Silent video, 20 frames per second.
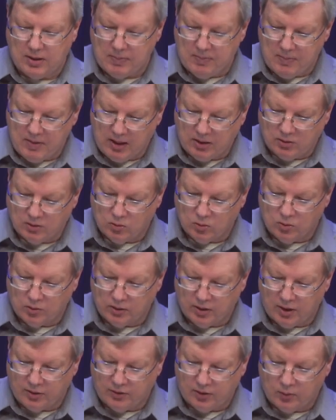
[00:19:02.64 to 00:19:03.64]
and manner
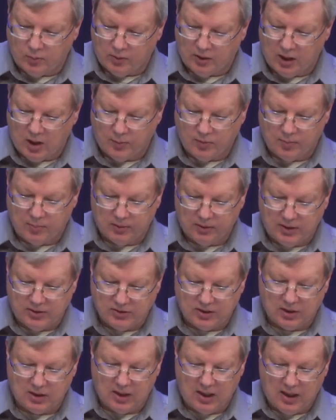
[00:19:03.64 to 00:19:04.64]
ordinance that would help the
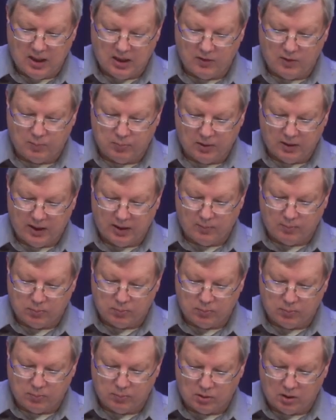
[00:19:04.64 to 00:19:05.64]
police get ahead of the
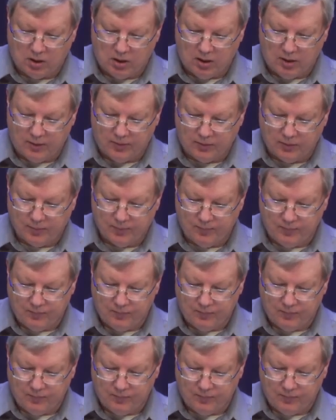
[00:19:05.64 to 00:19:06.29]
planned brawls.